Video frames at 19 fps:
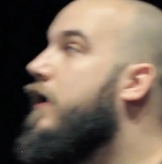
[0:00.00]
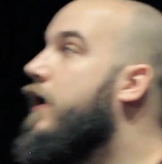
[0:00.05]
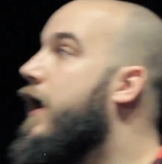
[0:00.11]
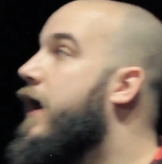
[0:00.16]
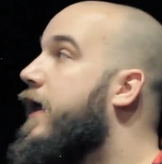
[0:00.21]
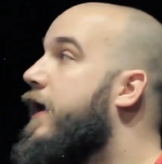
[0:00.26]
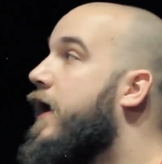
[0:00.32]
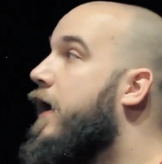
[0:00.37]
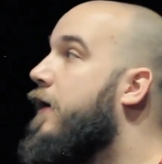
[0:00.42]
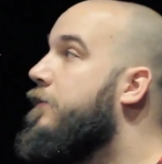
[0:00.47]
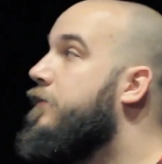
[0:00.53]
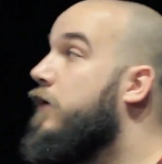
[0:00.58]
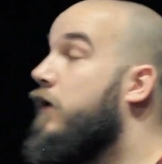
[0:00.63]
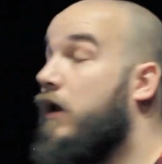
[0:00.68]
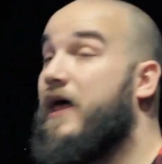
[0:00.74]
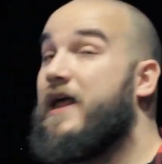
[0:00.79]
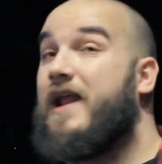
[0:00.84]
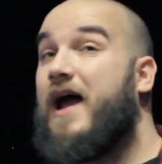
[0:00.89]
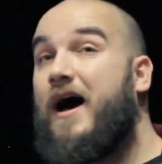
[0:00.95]
And
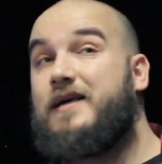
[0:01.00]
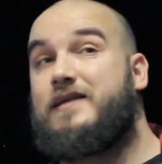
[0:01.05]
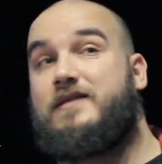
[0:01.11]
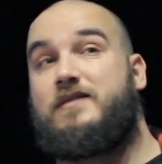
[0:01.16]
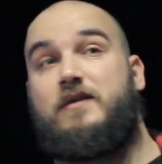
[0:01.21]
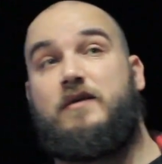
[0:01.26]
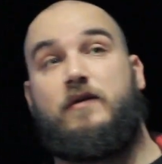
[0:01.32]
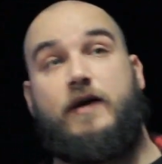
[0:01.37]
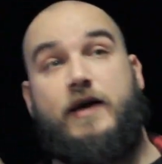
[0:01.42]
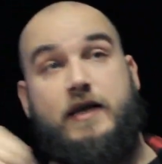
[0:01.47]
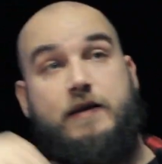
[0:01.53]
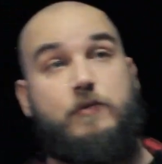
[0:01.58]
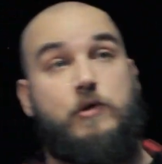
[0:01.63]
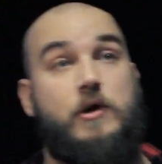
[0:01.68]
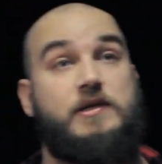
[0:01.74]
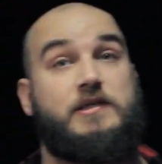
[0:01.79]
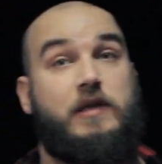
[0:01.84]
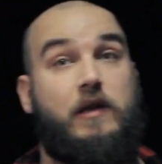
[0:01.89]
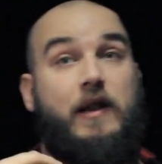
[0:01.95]
let us,
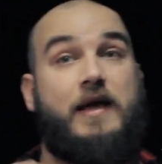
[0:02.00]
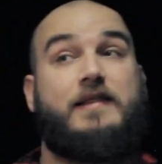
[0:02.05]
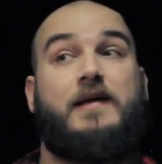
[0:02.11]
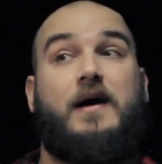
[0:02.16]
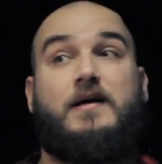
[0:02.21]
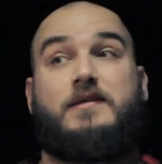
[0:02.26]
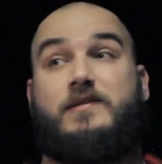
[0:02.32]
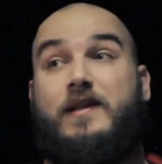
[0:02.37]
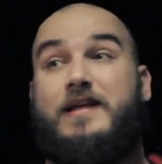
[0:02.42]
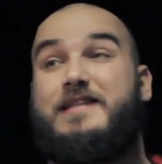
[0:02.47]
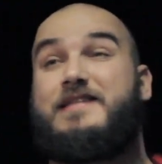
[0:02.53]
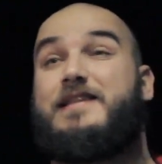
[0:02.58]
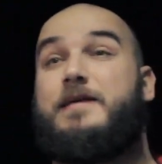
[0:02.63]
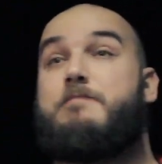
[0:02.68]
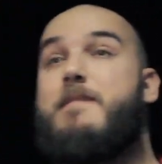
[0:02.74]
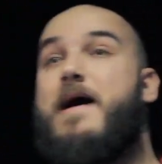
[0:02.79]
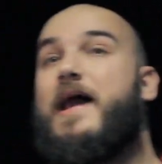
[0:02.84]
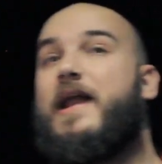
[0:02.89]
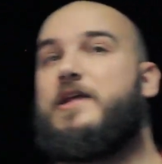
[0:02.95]
AWS, let the
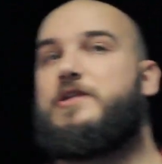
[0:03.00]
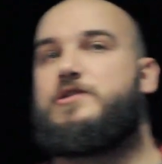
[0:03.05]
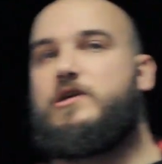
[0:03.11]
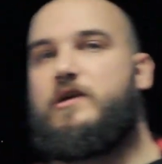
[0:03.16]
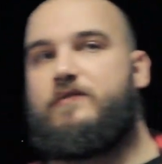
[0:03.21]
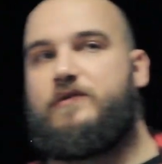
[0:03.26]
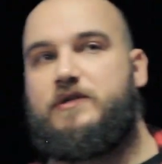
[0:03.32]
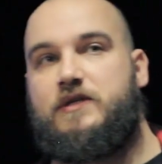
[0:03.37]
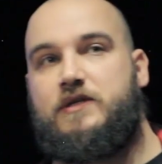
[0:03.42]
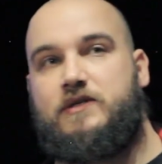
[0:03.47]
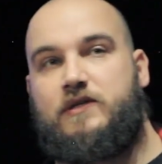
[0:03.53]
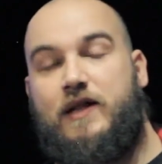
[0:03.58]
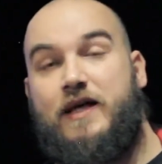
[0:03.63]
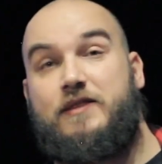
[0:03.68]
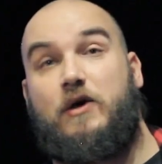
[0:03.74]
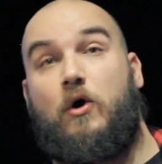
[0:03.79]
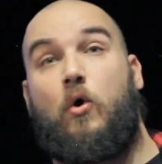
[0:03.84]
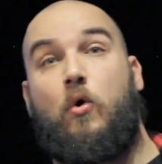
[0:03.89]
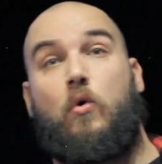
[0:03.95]
managed services,
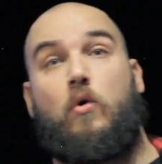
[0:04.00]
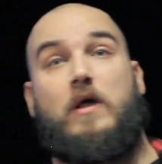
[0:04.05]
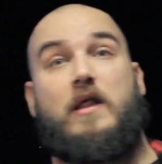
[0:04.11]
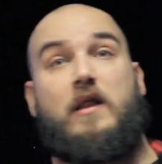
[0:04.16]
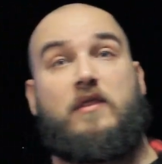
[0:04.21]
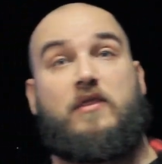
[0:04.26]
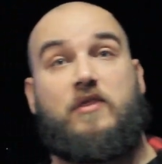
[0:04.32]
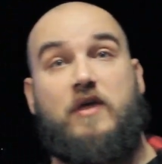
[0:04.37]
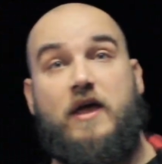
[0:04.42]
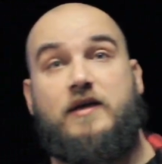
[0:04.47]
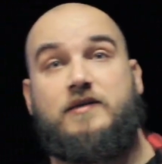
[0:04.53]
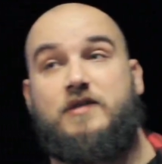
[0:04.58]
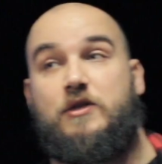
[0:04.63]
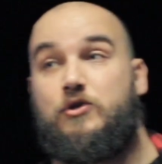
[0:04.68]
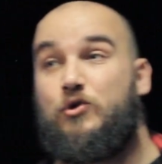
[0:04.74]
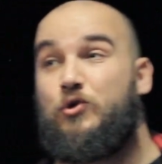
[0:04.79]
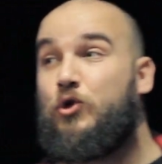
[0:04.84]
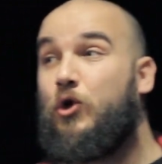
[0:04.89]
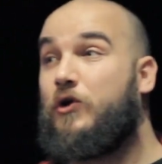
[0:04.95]
let the whole lot of things
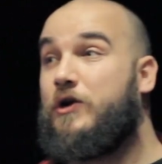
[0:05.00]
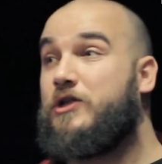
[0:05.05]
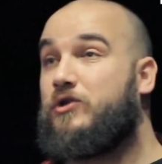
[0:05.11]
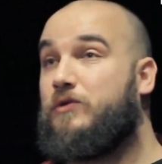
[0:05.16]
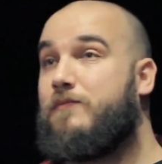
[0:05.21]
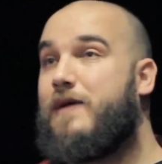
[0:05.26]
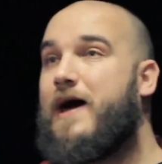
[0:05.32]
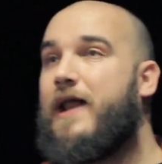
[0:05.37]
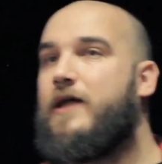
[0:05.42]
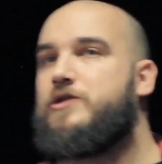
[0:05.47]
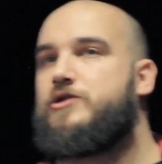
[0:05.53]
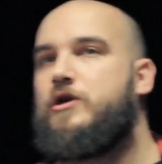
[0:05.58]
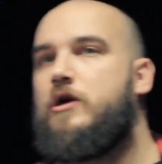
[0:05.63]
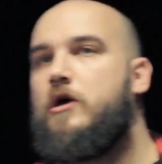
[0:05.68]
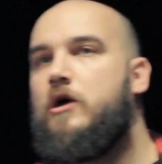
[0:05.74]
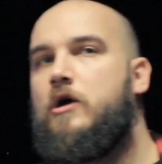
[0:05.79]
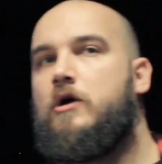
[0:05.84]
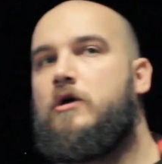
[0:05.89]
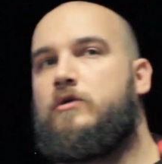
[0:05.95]
that you don't need to manage
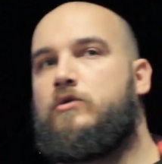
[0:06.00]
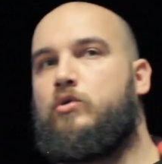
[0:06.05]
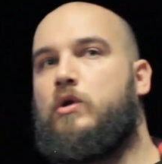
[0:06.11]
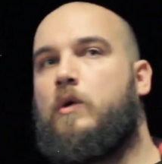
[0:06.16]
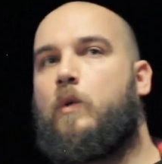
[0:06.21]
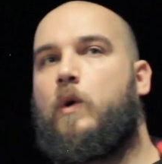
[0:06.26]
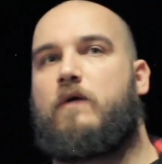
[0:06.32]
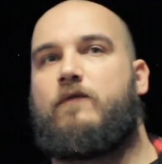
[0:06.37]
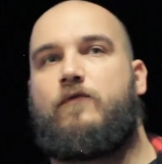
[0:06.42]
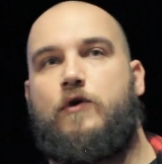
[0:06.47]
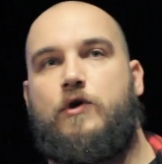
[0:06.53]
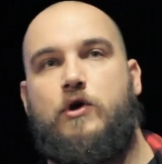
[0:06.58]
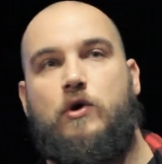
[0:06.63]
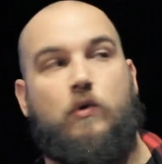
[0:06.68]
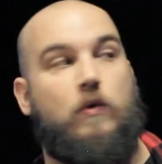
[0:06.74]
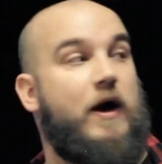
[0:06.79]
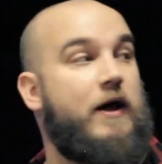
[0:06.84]
do the work for you